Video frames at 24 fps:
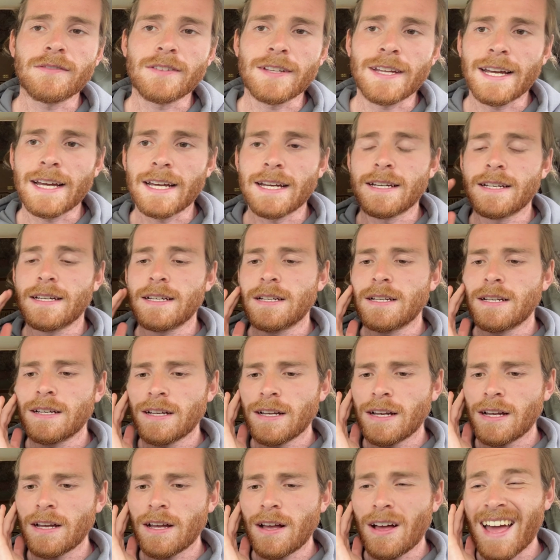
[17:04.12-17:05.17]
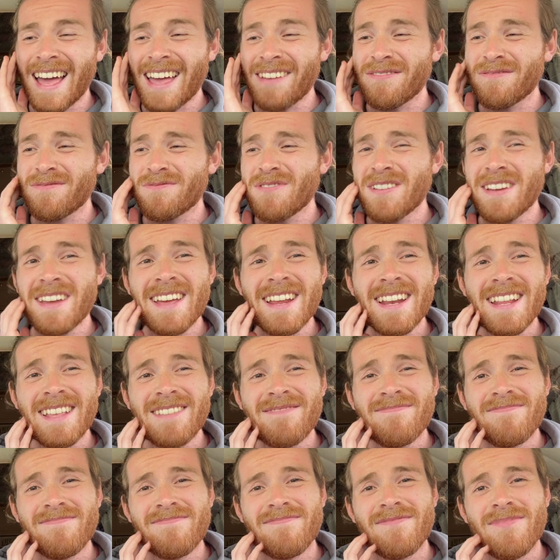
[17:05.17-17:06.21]
like that. I haven't really
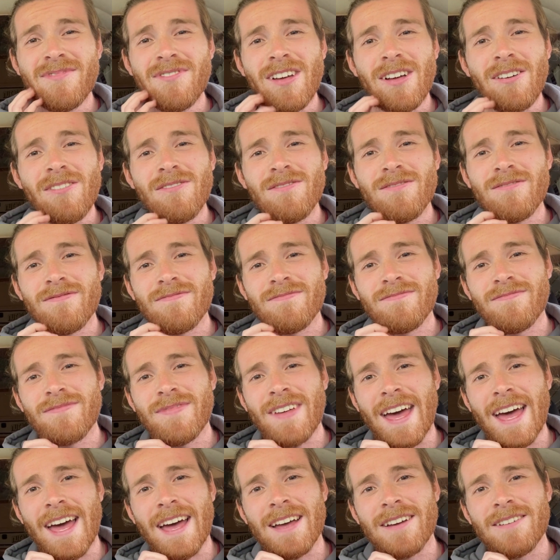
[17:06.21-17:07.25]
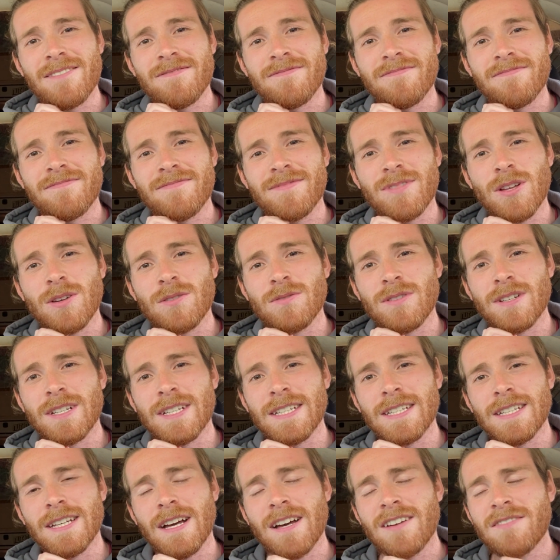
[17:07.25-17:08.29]
felt that
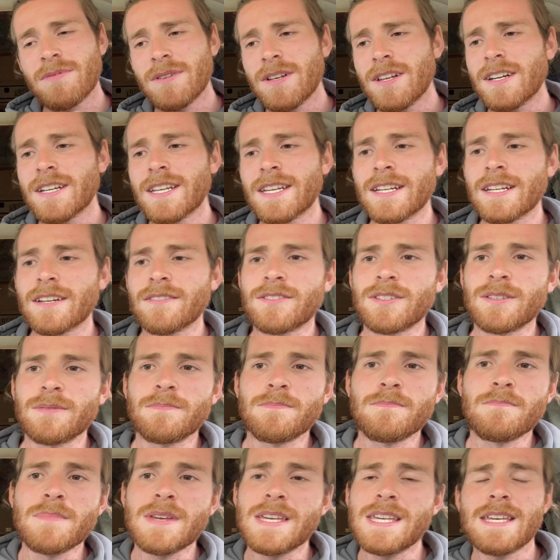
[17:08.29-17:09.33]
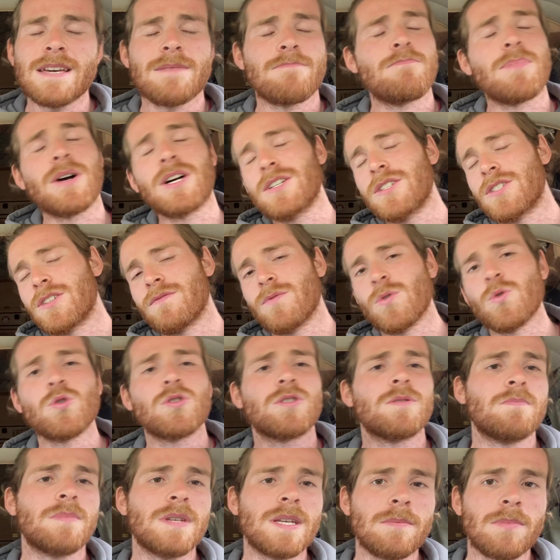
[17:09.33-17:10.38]
lonely. I've been lucky enough to meet a bunch of
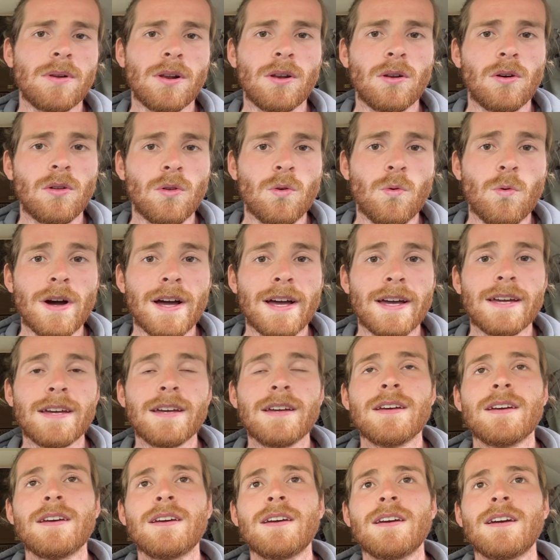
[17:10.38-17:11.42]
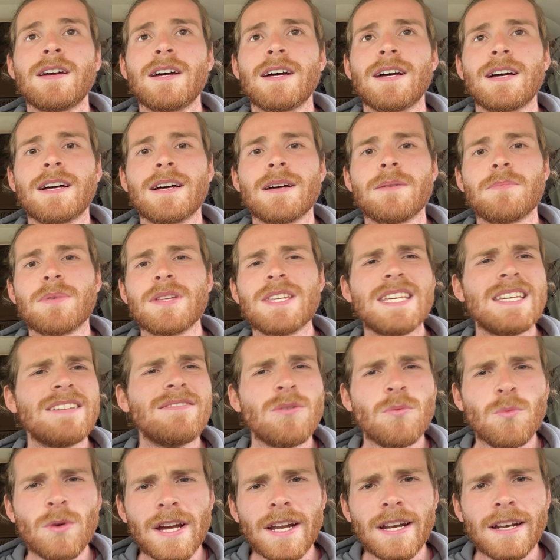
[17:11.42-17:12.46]
awesome people along the way. But
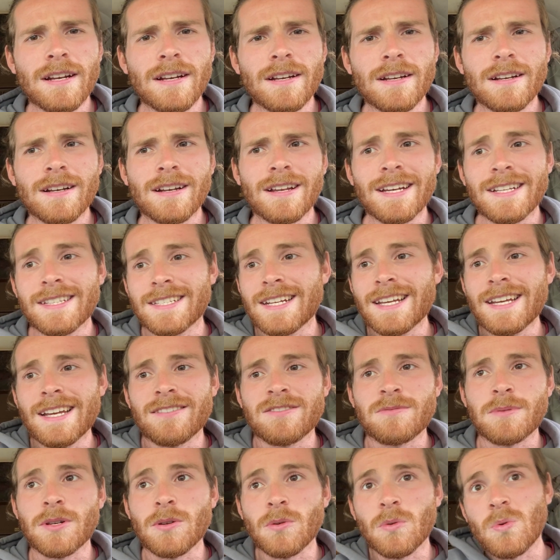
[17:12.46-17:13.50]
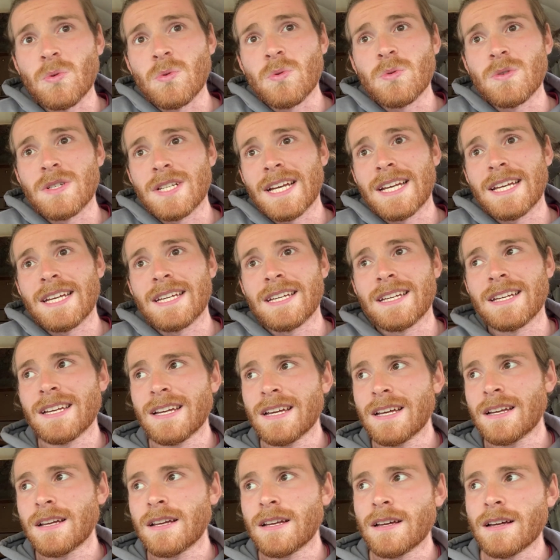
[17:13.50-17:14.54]
even when, like today, I've spent all day
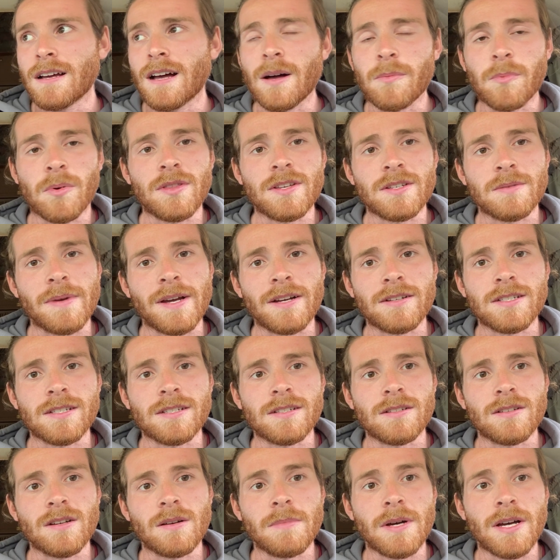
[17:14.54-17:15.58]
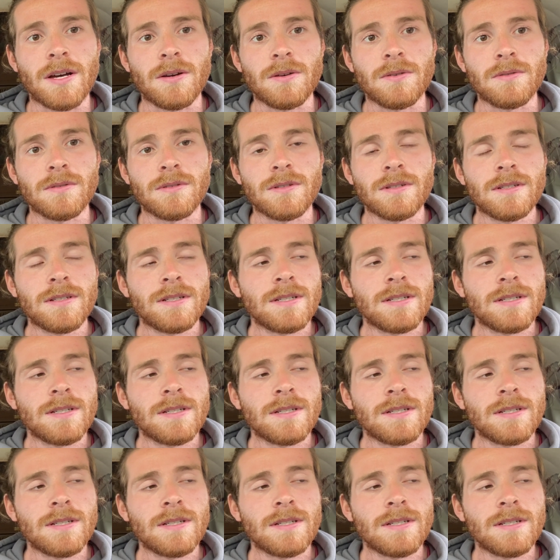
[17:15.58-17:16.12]
up on this mountain on my own,